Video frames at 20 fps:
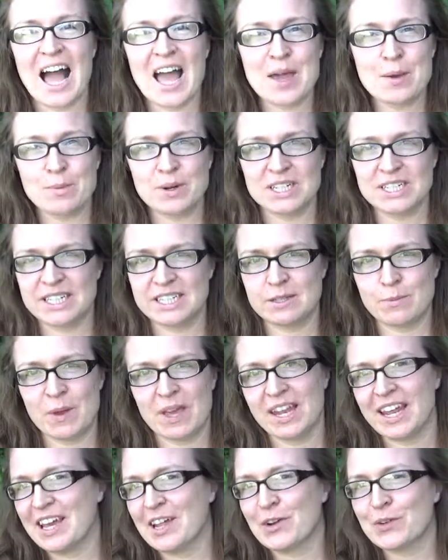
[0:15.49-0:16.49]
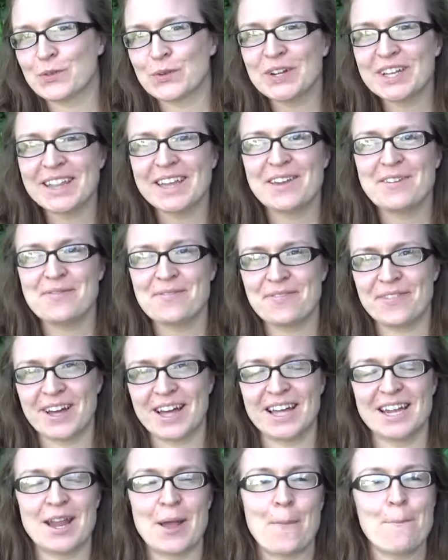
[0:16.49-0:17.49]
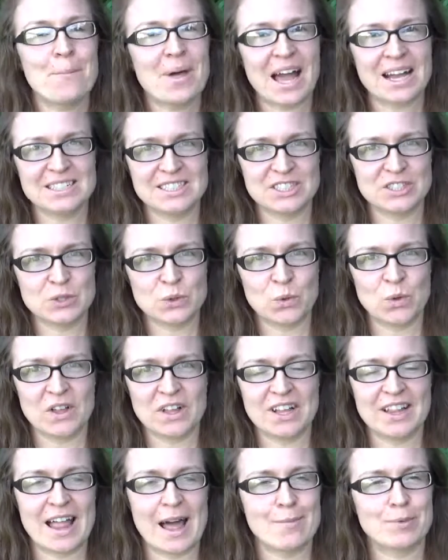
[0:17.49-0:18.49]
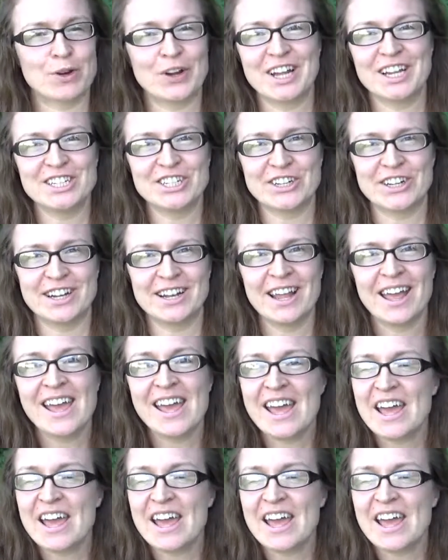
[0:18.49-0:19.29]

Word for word: I am participating in a really fun back to school collaboration.